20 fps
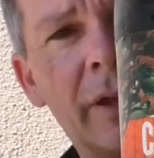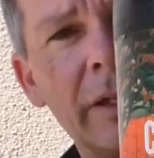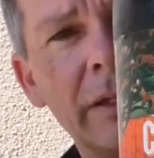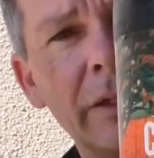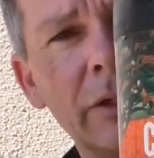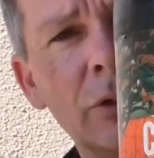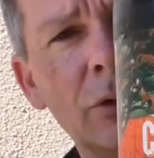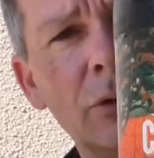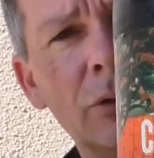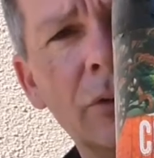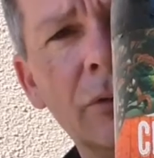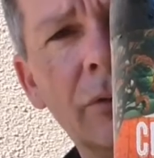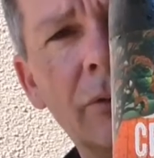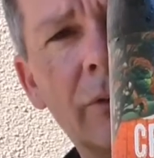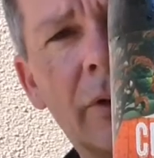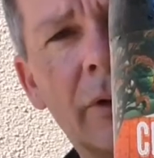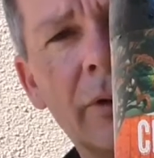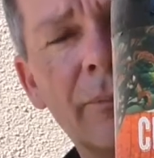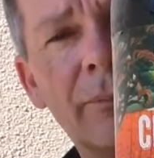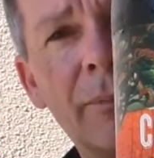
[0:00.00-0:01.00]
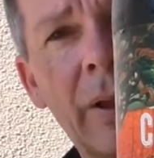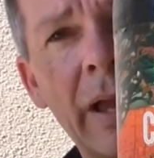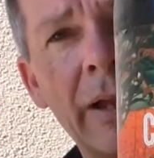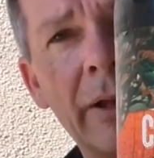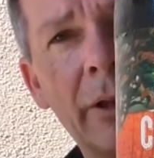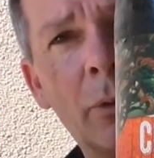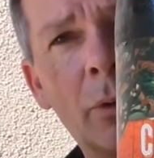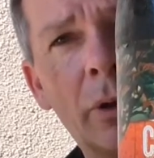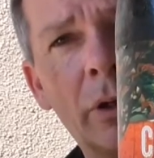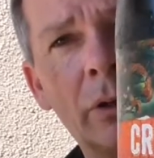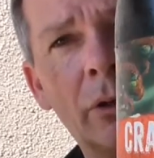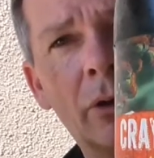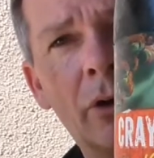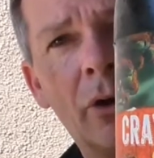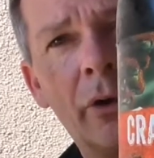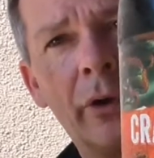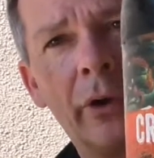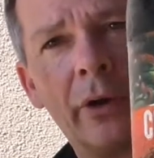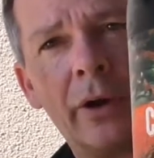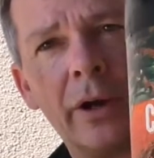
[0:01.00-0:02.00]
I had a quick look
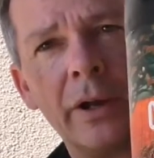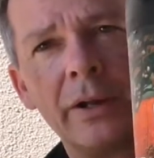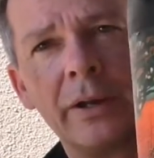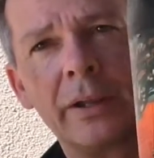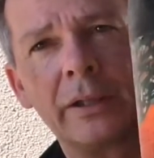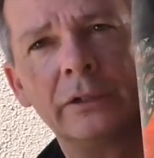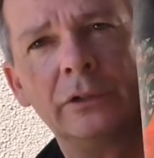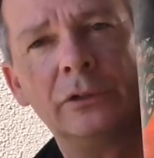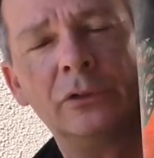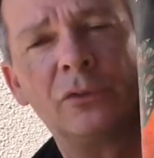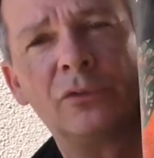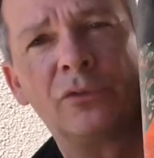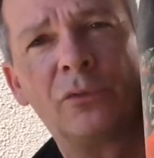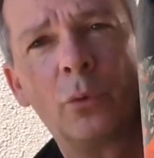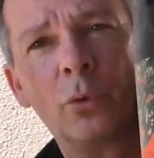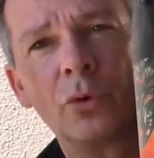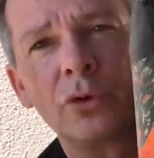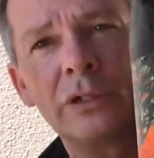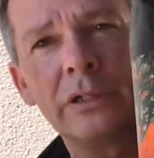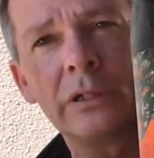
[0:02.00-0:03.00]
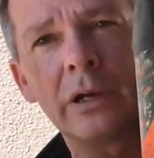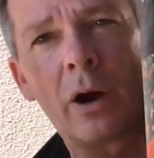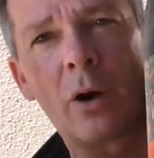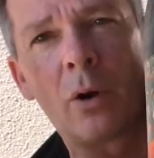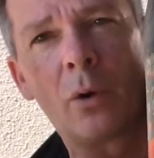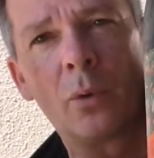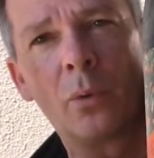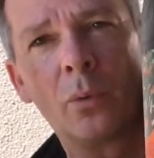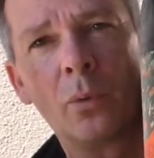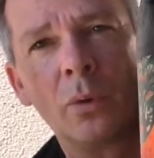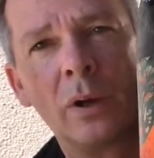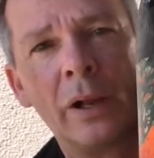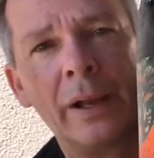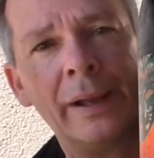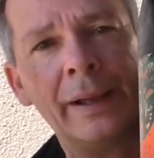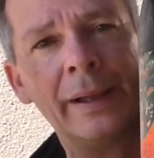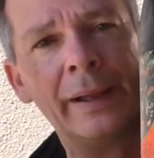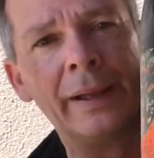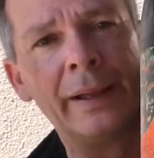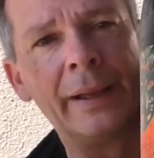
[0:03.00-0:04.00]
online, they use 40-hole
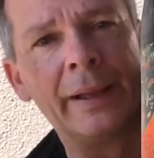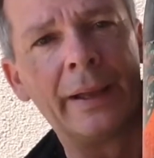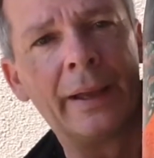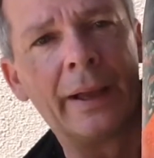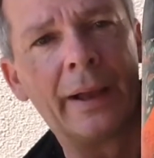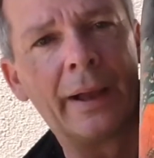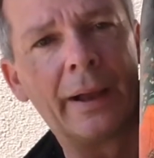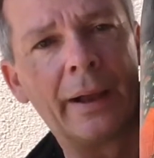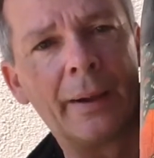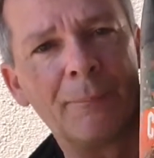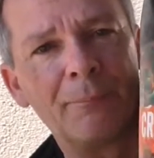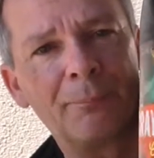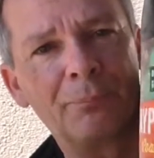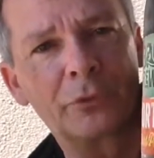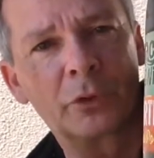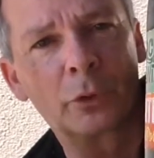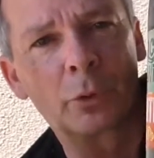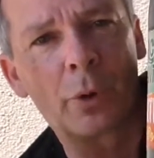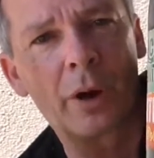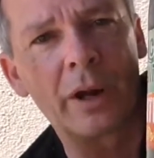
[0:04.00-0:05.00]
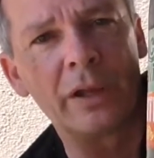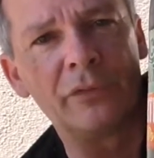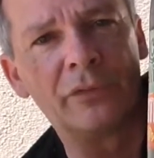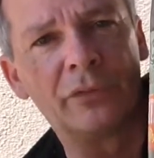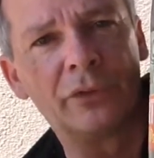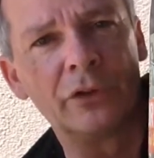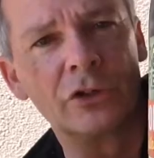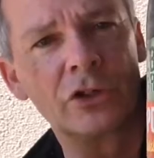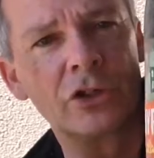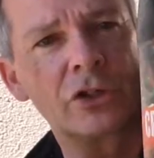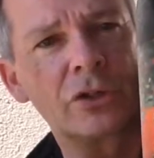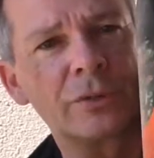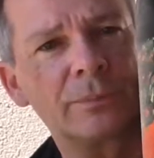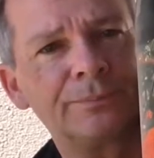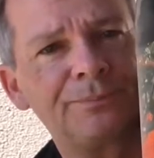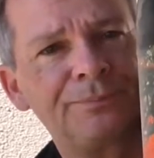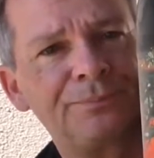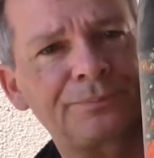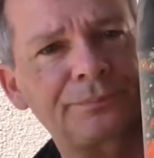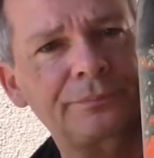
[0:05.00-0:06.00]
crayfish
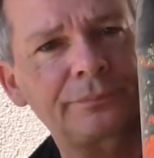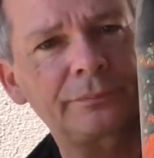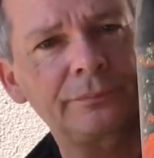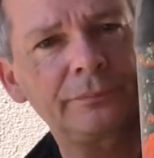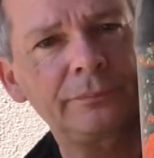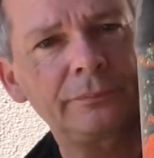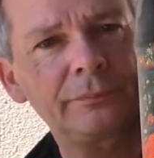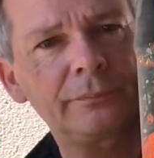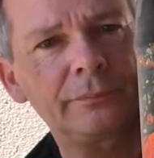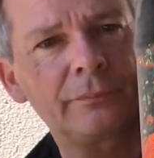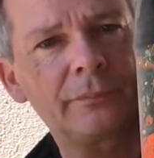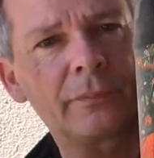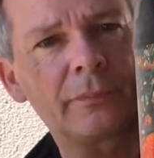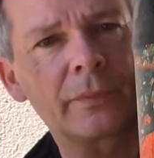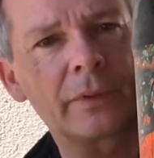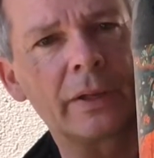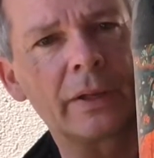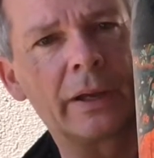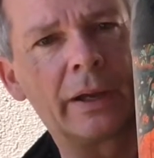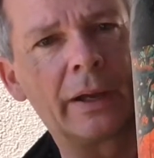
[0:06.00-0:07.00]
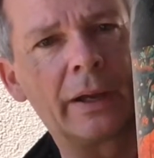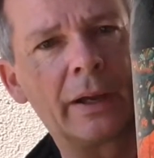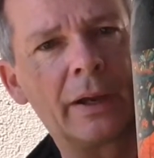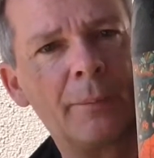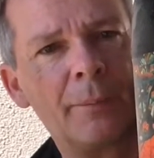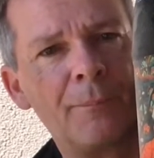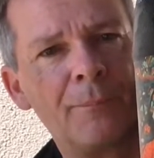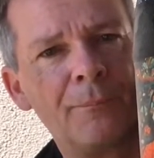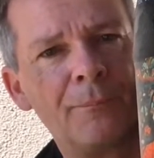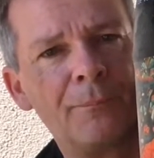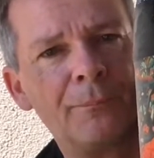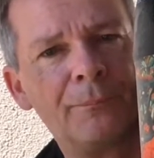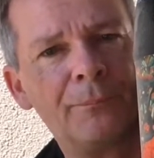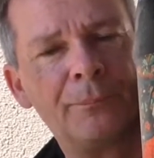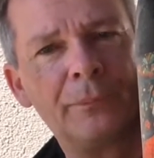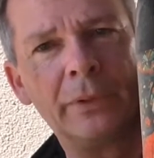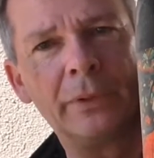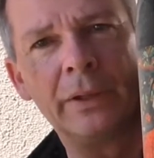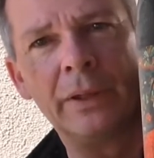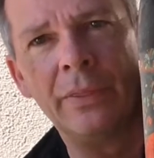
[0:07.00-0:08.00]

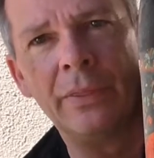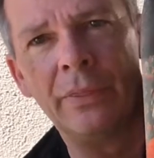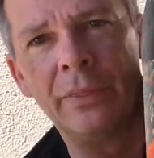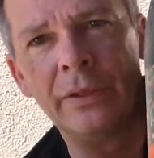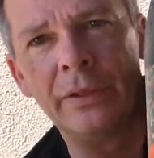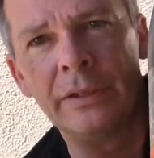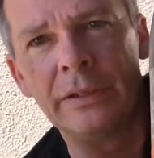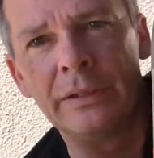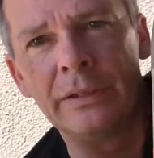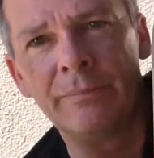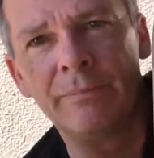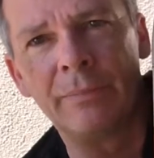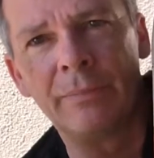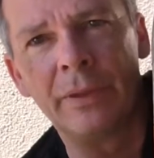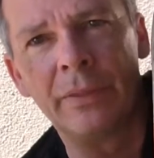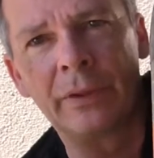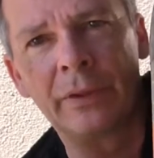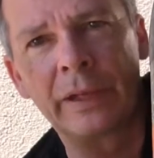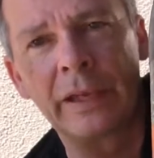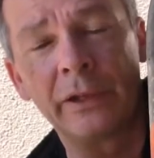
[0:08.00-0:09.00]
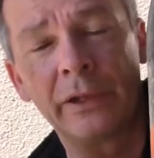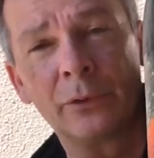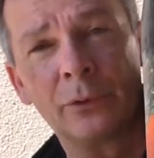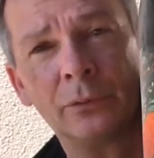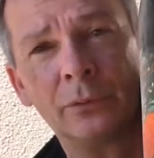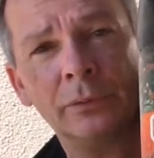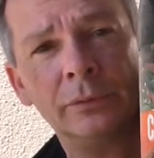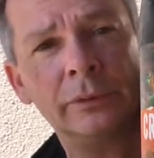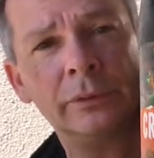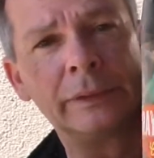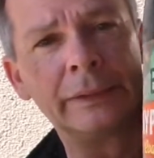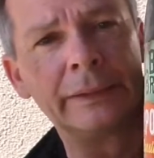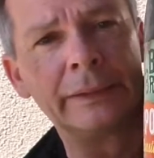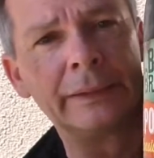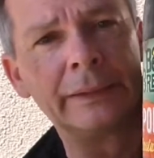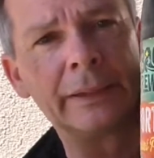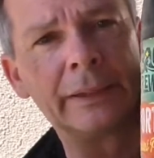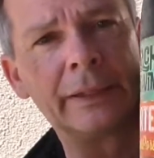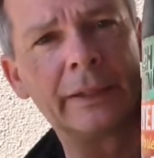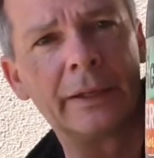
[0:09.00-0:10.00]
in the kettle.
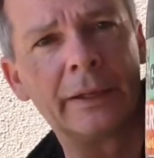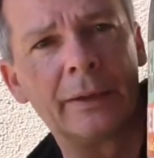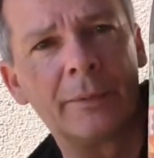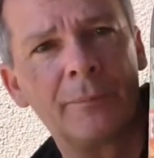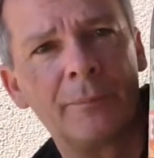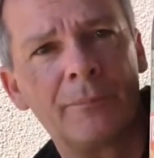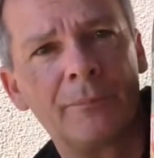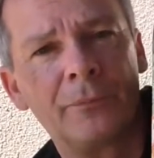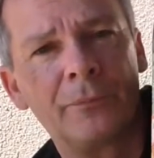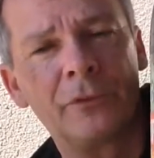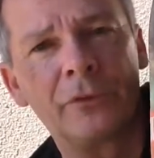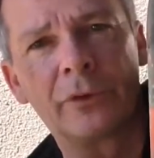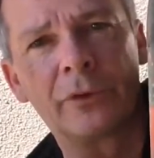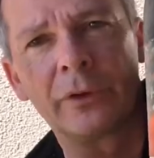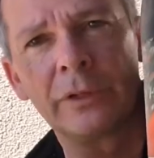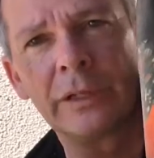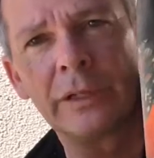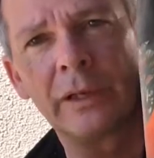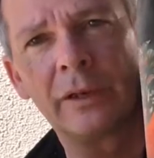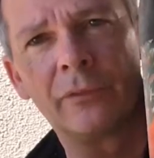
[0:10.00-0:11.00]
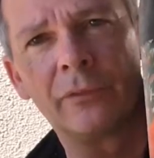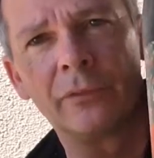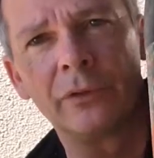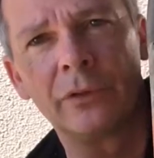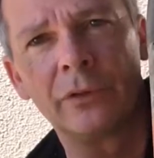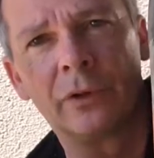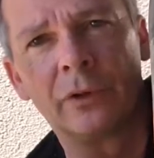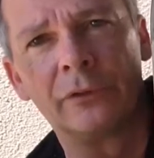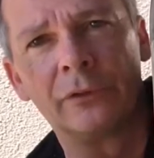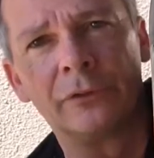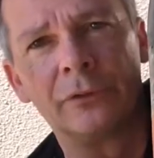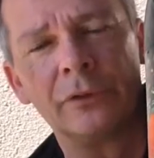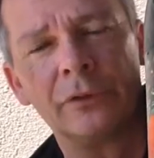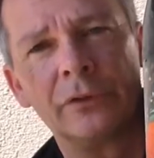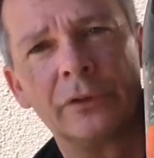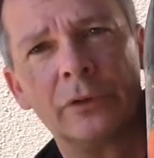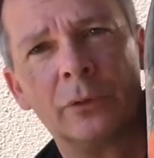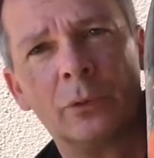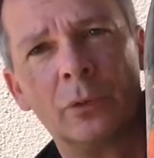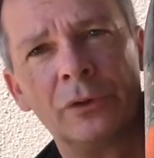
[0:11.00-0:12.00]
So yeah, if you guys are
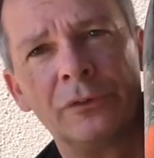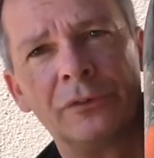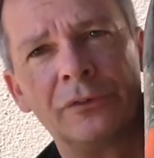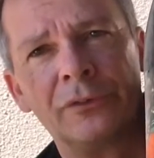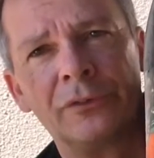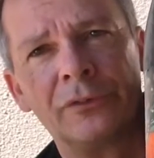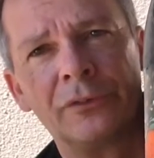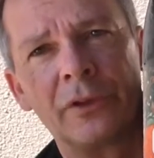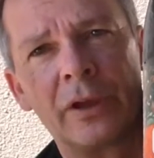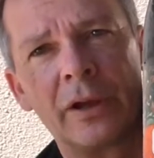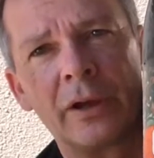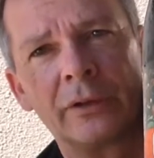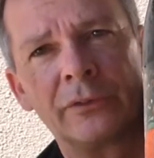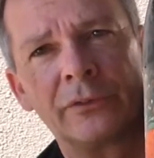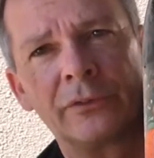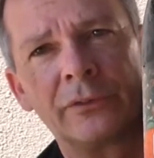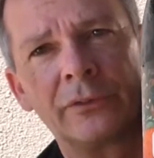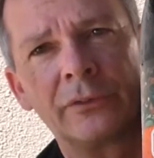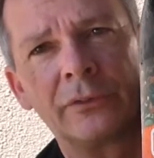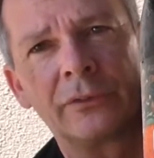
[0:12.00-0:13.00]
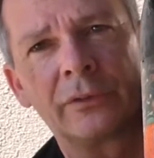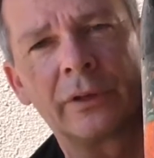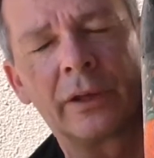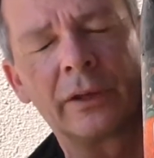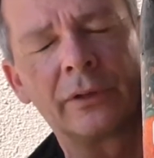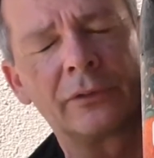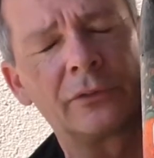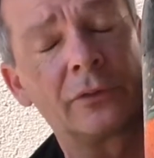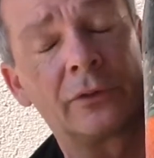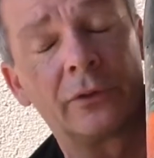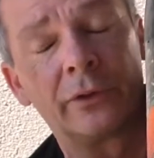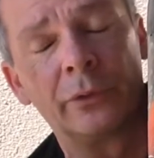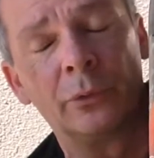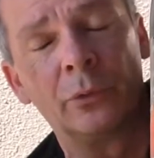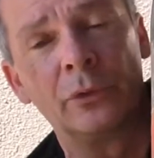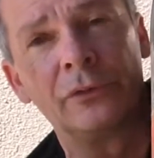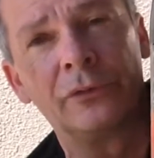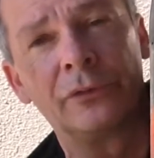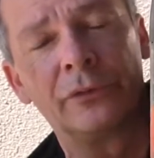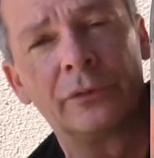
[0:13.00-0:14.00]
into oyster stouts,
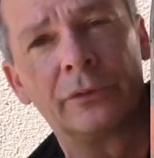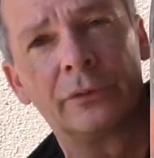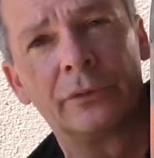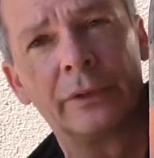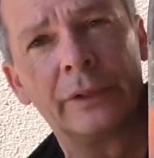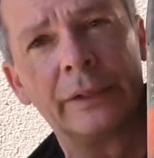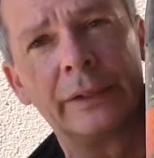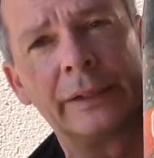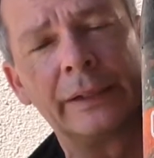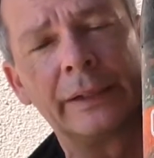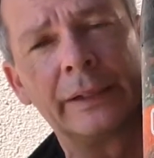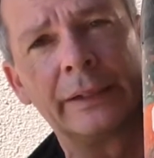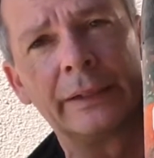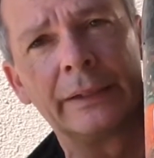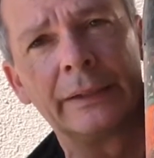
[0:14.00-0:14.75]
oyster and